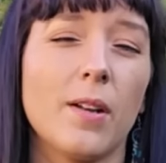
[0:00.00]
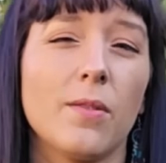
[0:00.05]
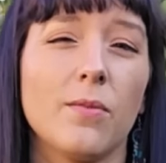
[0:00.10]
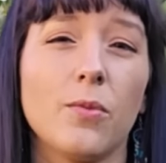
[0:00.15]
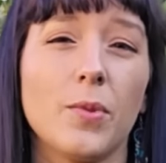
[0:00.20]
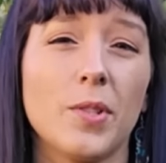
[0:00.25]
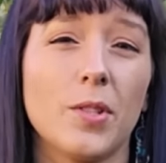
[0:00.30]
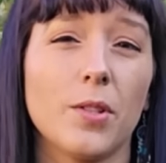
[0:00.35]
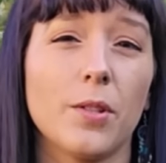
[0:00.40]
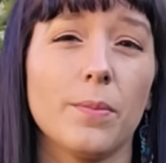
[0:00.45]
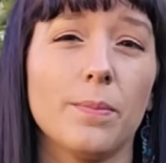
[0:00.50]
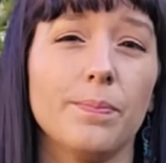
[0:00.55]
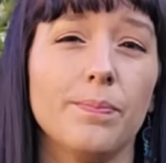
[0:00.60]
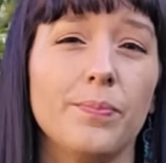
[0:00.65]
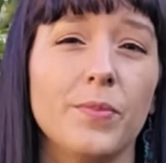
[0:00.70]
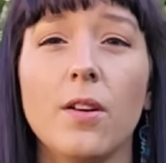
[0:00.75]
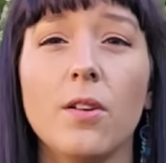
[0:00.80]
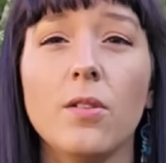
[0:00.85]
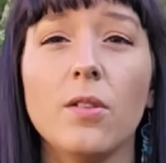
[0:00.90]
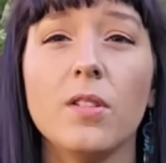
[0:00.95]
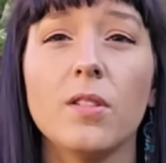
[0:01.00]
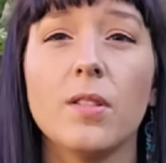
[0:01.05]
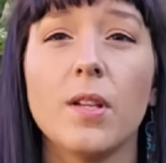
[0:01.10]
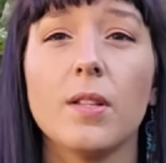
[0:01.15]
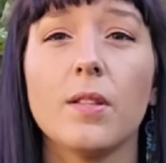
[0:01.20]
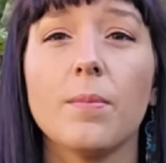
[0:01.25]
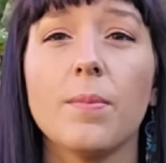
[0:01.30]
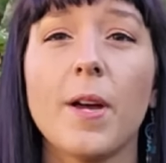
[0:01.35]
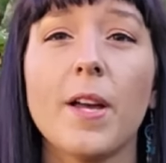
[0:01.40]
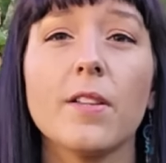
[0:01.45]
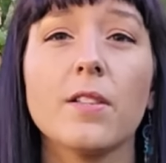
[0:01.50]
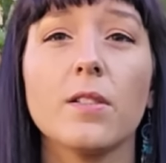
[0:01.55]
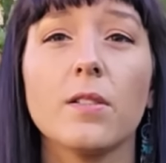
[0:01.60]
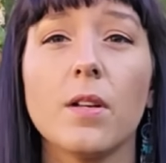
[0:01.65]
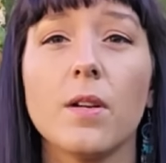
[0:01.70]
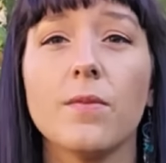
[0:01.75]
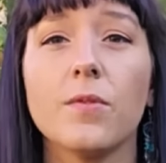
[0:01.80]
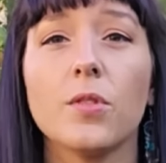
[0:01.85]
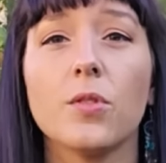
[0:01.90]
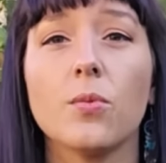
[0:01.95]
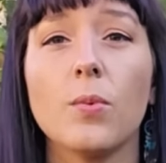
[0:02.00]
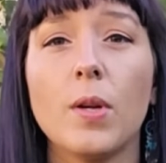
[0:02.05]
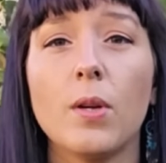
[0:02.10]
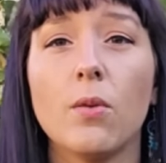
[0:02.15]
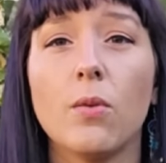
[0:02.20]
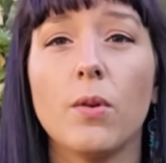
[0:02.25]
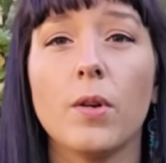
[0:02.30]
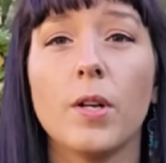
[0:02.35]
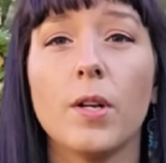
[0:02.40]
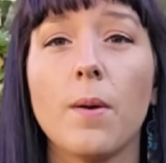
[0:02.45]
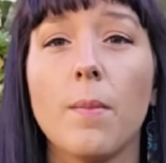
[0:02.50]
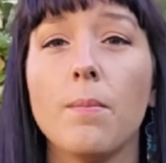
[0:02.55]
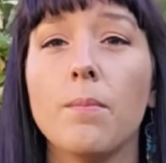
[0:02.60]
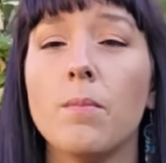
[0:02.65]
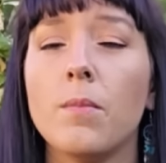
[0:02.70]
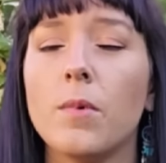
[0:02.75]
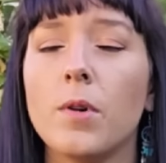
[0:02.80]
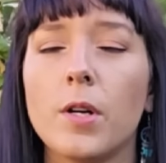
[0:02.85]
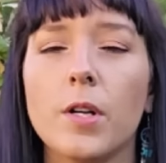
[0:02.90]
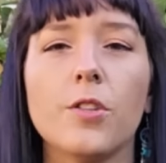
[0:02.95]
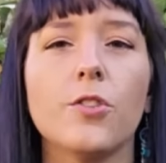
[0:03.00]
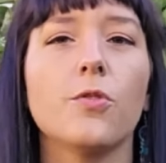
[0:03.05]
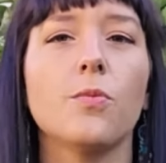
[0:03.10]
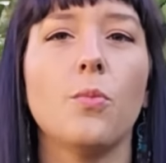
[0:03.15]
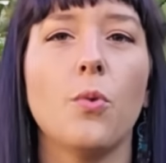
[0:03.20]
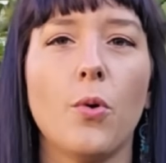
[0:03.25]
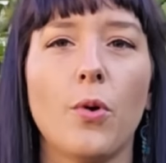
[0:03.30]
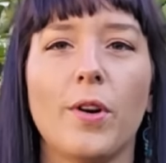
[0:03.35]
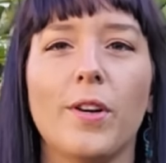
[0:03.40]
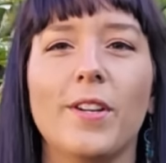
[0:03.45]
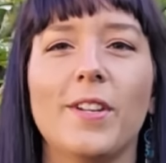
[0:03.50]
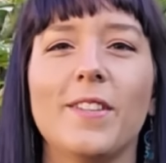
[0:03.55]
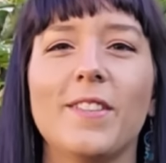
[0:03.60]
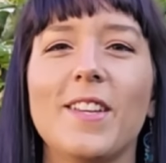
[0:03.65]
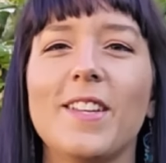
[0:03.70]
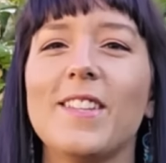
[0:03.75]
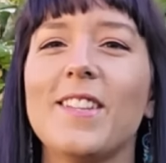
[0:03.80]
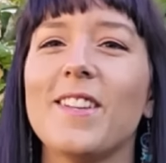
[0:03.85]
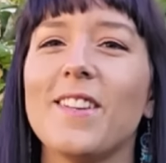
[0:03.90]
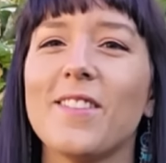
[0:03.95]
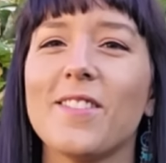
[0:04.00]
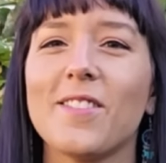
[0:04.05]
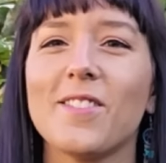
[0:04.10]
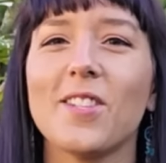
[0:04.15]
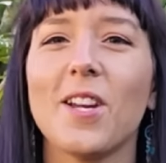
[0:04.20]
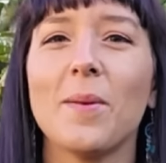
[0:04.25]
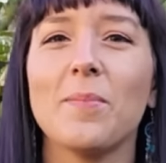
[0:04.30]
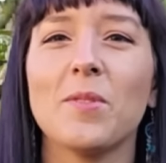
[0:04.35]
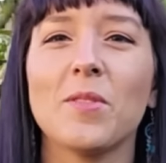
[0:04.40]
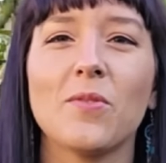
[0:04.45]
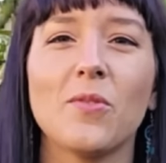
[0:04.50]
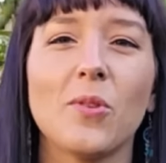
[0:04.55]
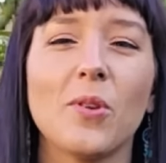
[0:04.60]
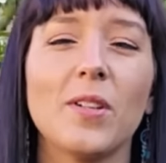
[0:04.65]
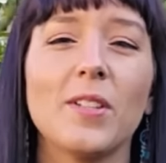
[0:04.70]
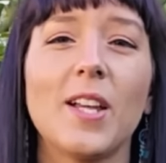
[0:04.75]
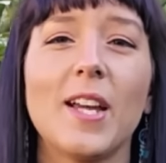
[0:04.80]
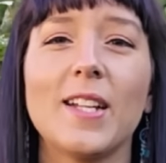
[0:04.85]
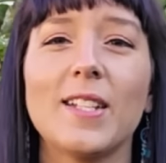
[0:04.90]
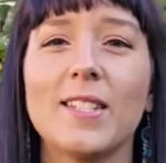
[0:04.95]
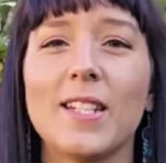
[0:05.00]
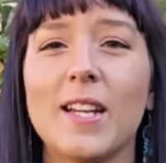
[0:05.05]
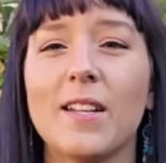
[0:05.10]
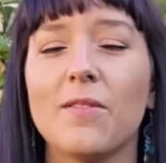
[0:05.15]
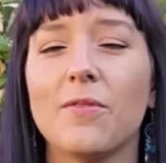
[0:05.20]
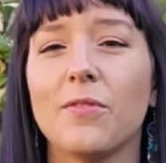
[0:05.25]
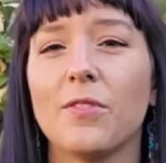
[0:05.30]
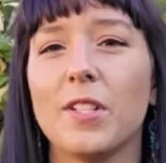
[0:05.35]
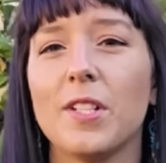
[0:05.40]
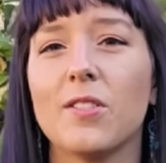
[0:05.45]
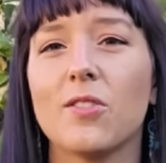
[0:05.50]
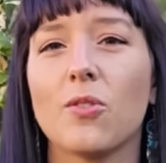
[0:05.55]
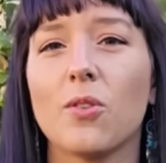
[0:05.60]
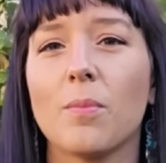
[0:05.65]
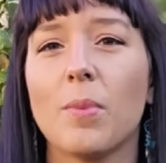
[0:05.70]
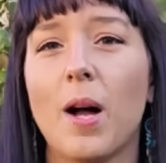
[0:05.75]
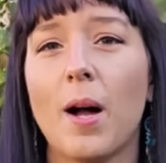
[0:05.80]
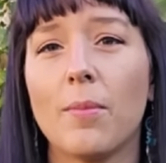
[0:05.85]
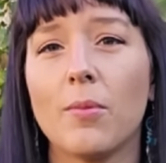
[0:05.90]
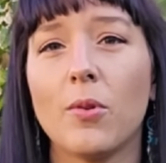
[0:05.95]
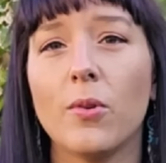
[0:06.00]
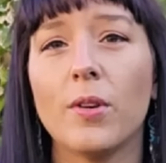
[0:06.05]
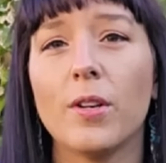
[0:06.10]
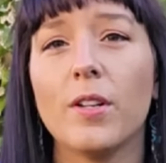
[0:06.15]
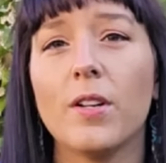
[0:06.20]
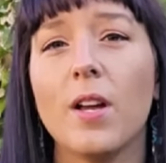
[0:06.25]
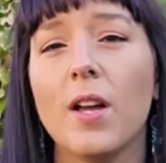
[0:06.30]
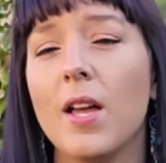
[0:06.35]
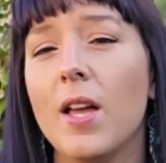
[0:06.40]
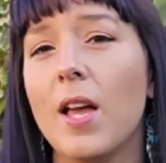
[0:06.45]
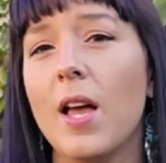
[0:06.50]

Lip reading: right out of winter. I noticed that the pests love sweet corn much more than the other types of corn like dent, flint, or popcorn.